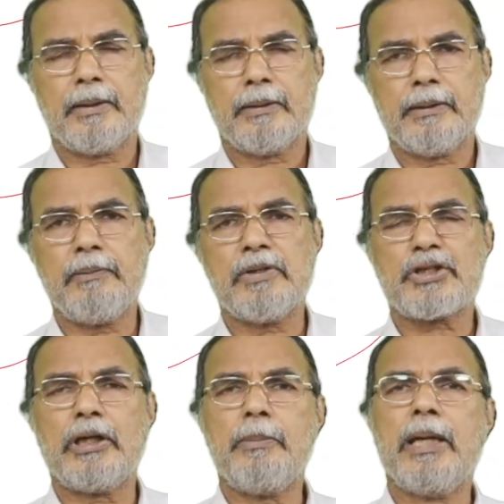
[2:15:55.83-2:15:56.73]
that we
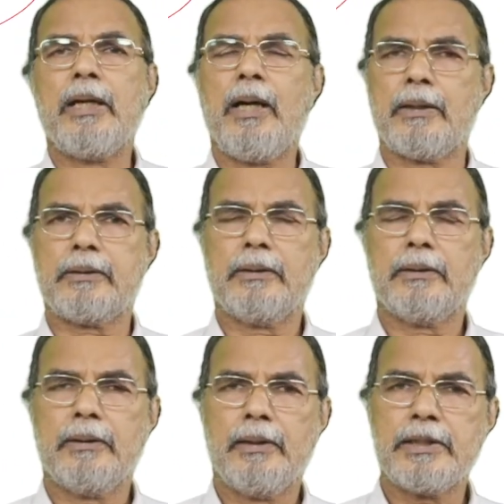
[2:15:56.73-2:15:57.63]
study by heart,
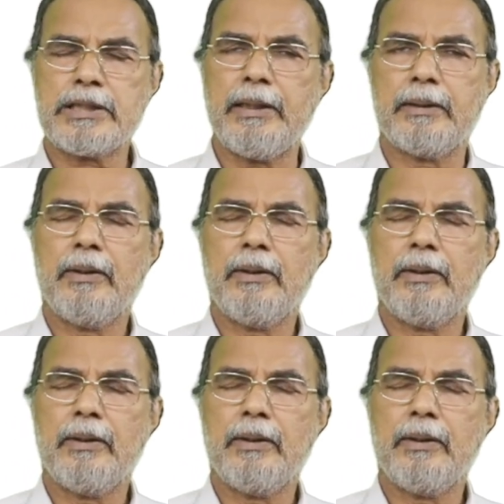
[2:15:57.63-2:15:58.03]
isn't it?